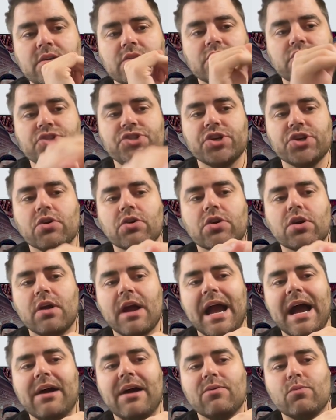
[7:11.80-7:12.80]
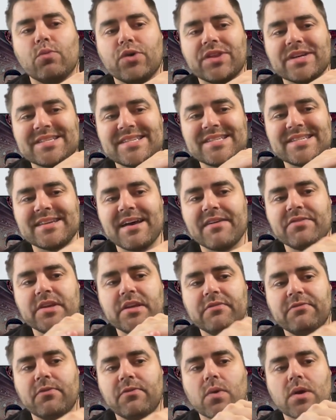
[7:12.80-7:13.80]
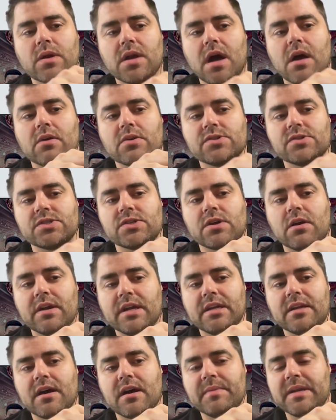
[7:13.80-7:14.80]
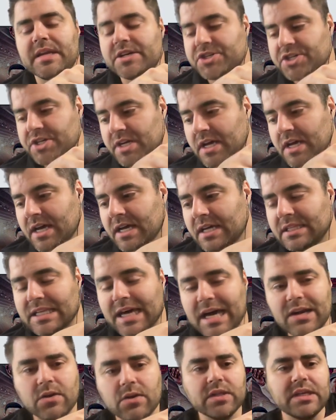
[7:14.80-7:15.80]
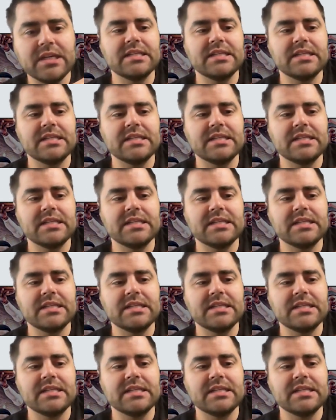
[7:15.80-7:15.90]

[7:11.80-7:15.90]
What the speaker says: Joker out with a $74 starting nomination, not only